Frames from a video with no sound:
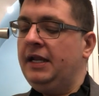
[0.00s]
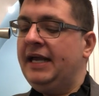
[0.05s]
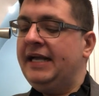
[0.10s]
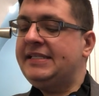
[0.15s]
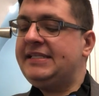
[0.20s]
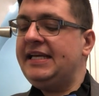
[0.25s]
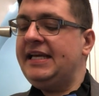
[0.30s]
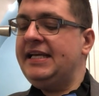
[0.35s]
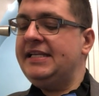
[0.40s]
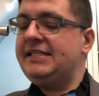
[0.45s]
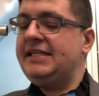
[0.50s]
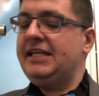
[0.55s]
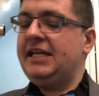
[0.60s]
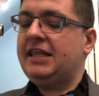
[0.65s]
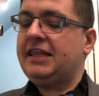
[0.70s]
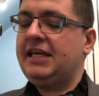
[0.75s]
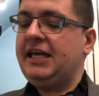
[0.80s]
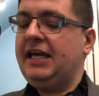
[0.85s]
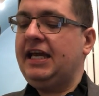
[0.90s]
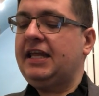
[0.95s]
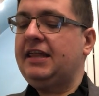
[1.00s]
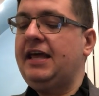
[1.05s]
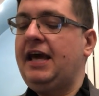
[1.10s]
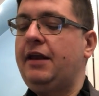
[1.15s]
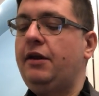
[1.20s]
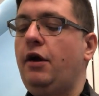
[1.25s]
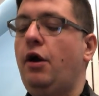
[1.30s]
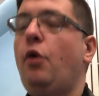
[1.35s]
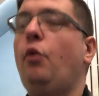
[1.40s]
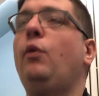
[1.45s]
It's easy to think
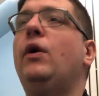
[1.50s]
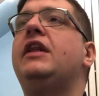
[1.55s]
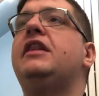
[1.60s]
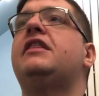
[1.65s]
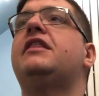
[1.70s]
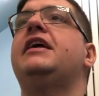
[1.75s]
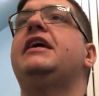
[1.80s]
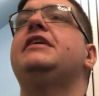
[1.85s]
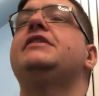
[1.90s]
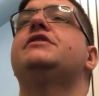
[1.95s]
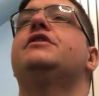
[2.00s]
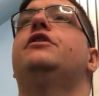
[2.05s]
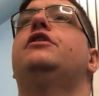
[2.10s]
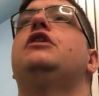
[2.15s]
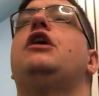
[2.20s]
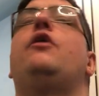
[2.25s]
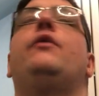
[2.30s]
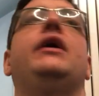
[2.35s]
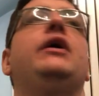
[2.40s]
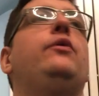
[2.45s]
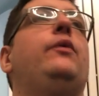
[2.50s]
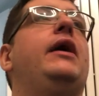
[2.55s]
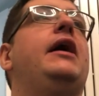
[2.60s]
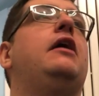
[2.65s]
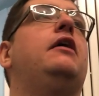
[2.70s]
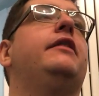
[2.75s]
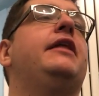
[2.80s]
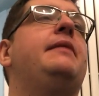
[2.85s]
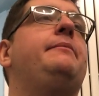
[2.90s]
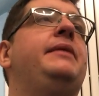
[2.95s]
that when things are going
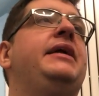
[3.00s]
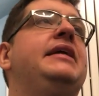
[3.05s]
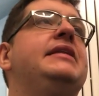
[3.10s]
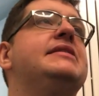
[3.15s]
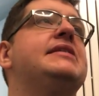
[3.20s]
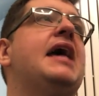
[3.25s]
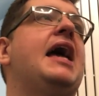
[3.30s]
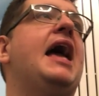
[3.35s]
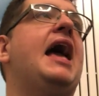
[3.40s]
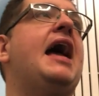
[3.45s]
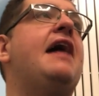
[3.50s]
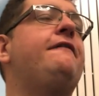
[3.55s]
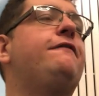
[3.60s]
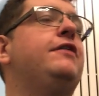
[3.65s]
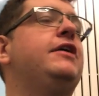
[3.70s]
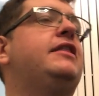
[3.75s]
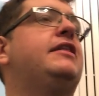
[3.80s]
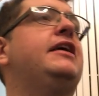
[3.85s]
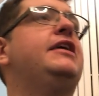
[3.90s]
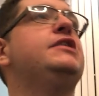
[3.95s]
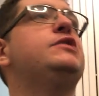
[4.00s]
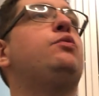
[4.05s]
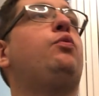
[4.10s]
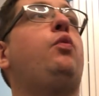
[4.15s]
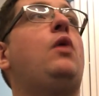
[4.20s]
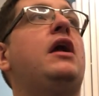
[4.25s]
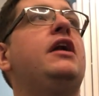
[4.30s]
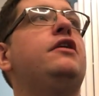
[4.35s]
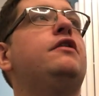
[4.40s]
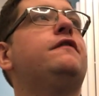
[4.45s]
well, that means everything's
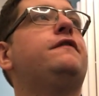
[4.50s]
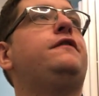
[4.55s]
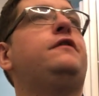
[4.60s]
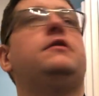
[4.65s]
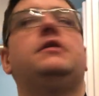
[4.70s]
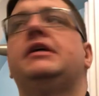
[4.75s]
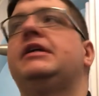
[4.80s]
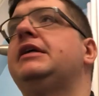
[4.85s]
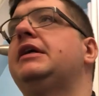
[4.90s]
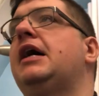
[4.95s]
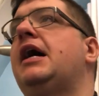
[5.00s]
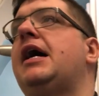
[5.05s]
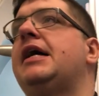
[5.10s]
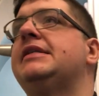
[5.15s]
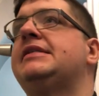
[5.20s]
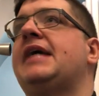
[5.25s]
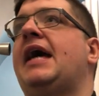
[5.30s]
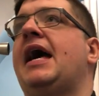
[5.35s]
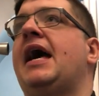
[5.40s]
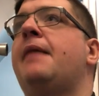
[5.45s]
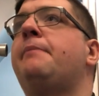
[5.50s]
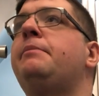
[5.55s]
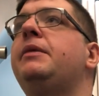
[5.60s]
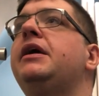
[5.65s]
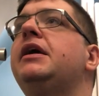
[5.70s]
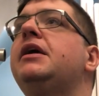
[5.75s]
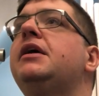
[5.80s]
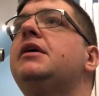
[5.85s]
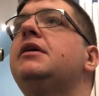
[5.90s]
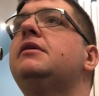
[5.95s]
wonderful and God's
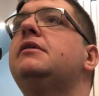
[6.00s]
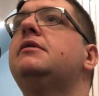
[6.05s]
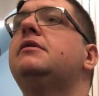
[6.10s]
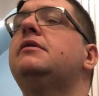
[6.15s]
happy.